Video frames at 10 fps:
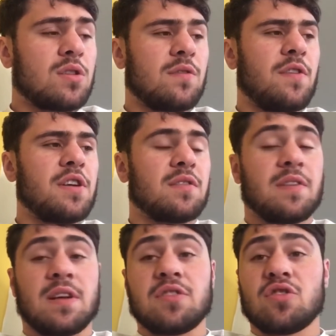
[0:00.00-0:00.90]
at first I'm
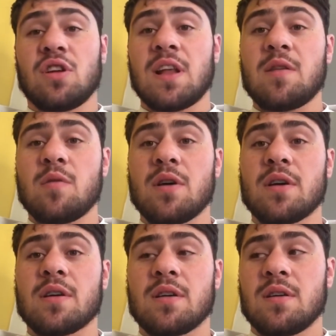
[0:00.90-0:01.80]
thinking he's doing all
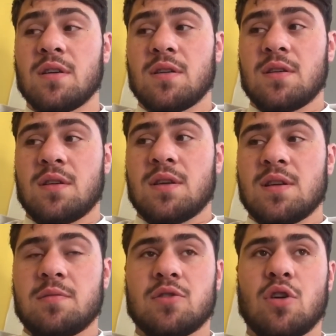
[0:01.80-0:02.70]
legwork.
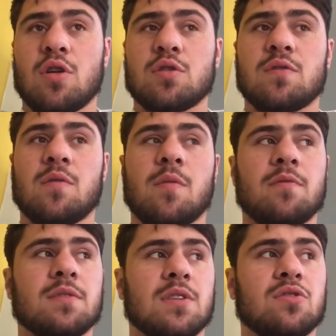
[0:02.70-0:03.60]
He's been talking to her for
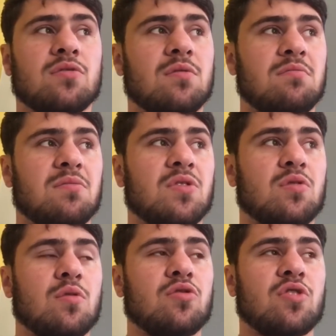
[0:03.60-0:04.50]
months. I'll just
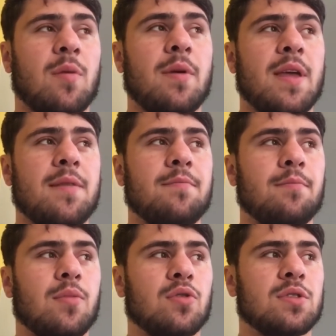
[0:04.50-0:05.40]
go and drop it in.
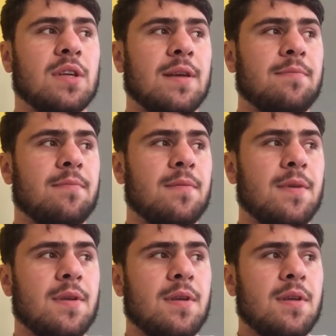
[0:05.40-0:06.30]
But
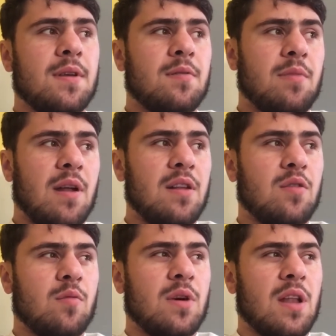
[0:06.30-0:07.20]
apparently
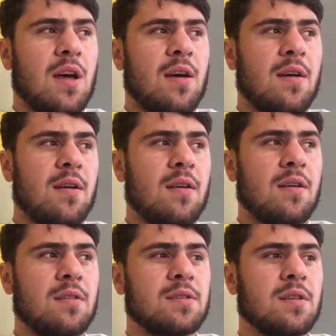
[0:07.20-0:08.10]
don't work like that.
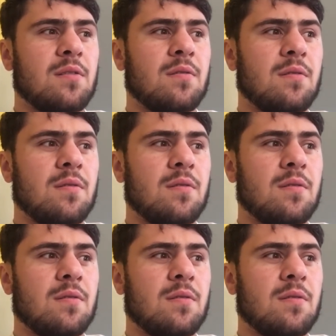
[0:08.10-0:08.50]
So,